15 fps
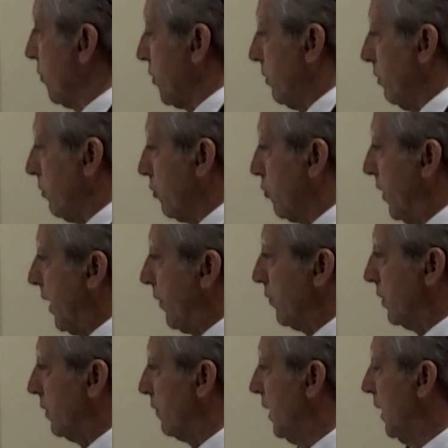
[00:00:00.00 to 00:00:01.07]
loan, secure
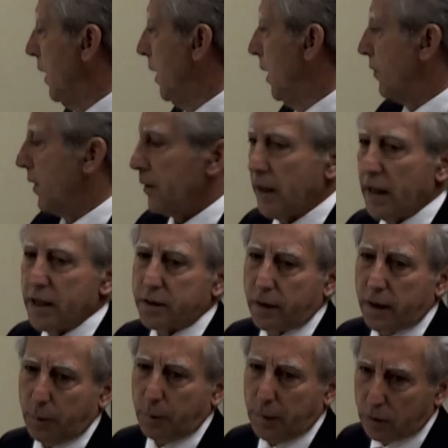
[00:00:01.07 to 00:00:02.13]
creditor. The
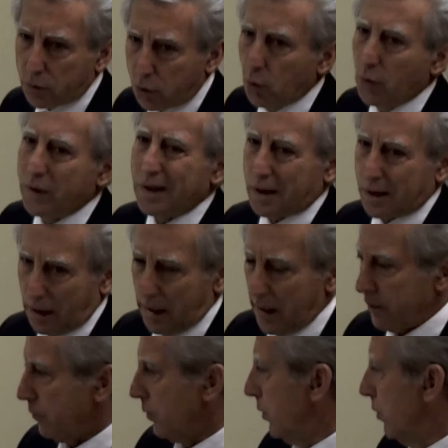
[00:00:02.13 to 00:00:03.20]
nice thing about doing a
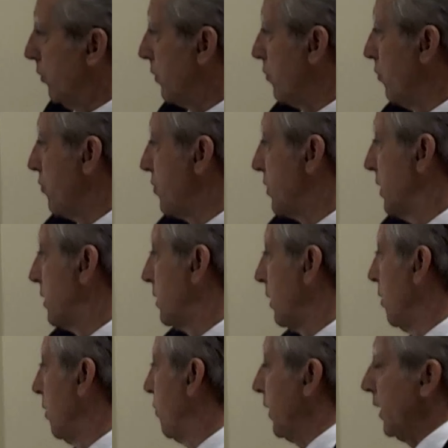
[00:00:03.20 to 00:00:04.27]
collateral loan, of course,
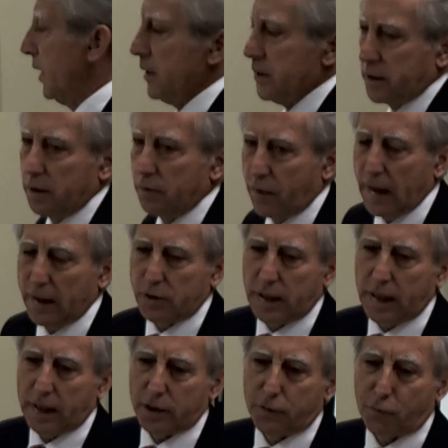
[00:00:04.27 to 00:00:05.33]
is the loan is in
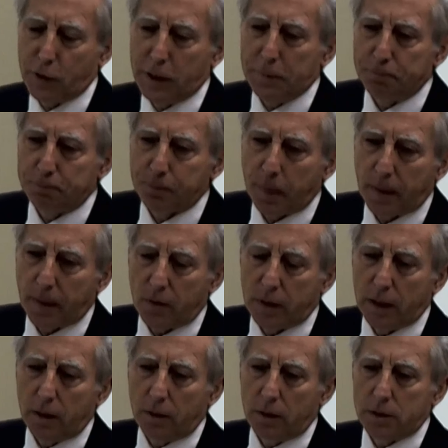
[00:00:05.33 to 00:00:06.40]
fact tax-free.
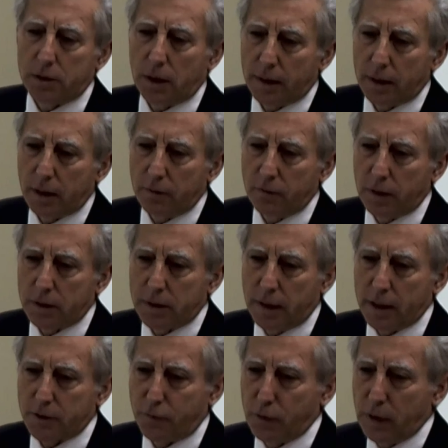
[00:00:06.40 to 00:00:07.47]
Okay, it's
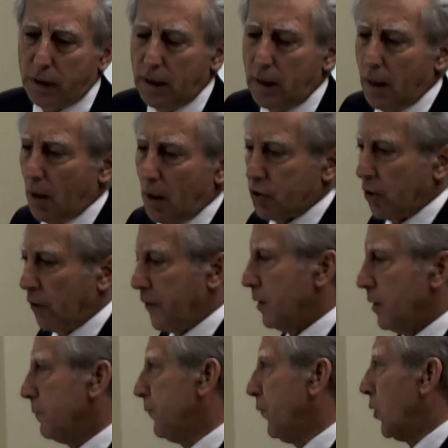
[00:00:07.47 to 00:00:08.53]
tax-free. So
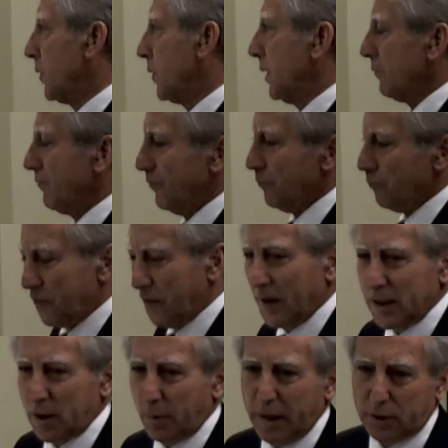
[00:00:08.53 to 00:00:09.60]
therefore, the
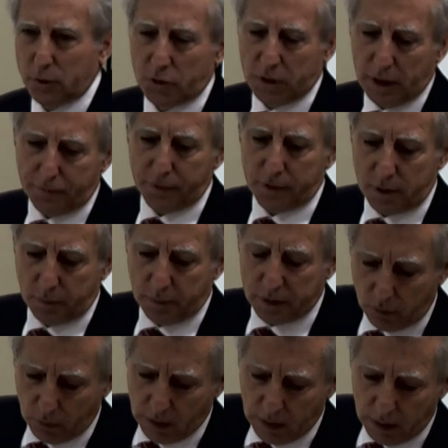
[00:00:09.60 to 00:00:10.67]
fundamental difference
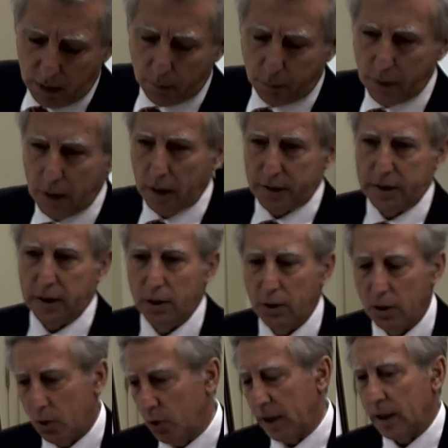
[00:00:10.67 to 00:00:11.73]
between a
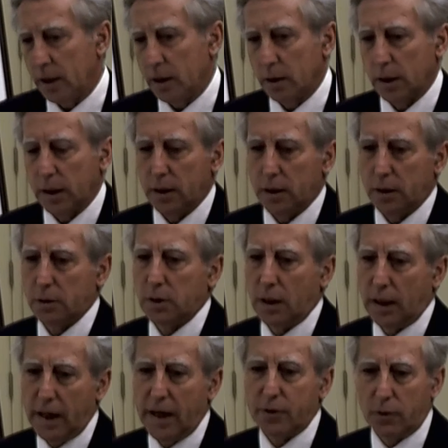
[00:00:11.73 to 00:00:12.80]
policy loan and a
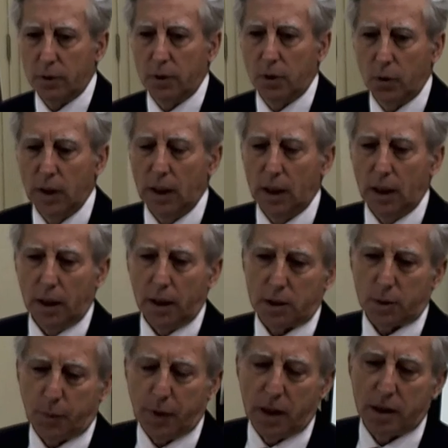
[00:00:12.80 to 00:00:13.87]
collateral loan
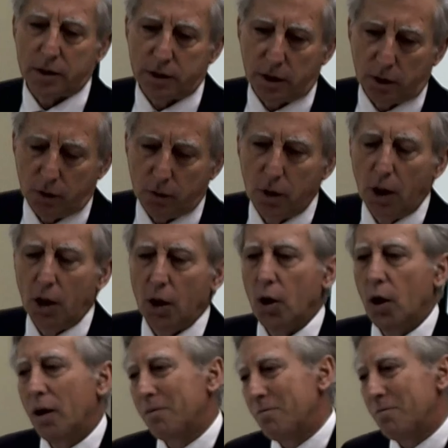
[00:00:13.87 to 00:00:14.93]
is a policy loan